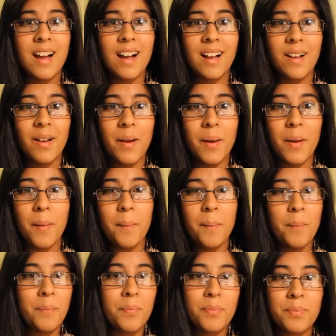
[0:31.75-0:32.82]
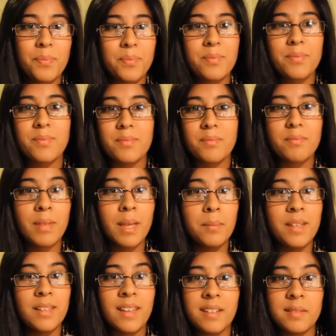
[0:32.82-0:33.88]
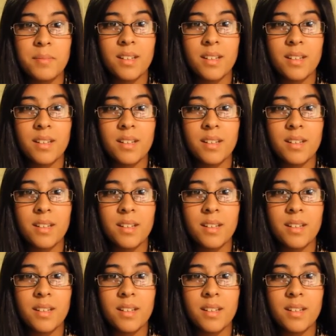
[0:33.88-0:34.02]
Um, maybe that's